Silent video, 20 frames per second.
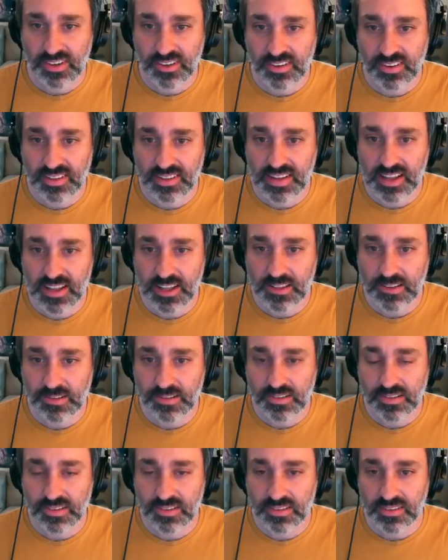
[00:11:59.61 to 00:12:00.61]
you can see how
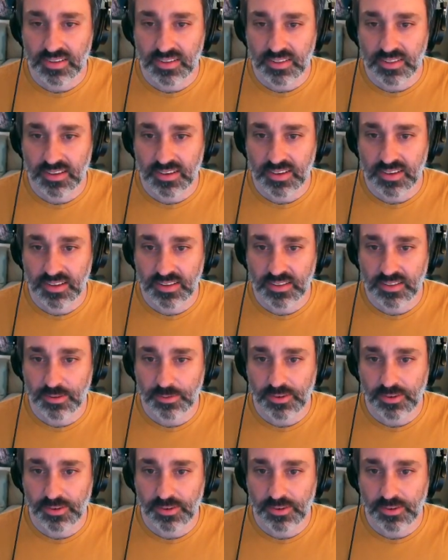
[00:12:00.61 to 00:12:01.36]
the